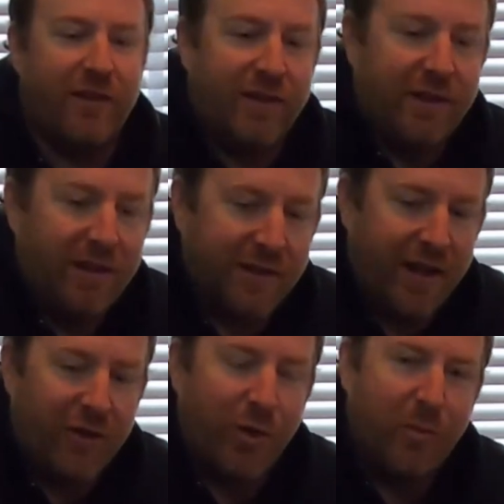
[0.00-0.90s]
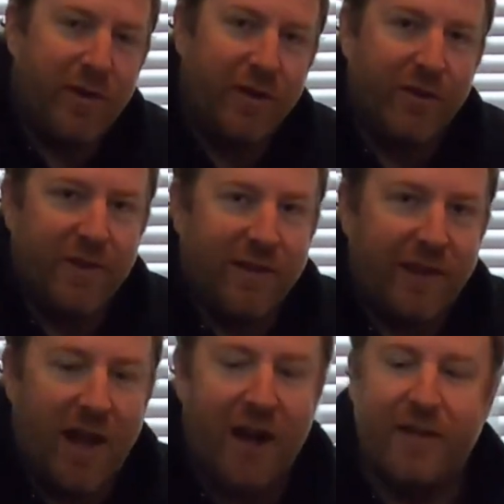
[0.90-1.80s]
You can see it's kind of open here on the
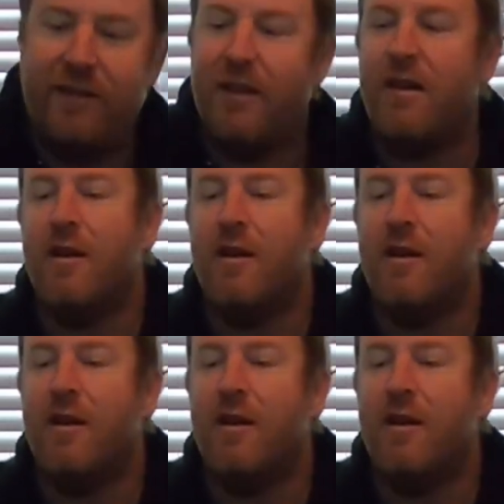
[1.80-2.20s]
sides.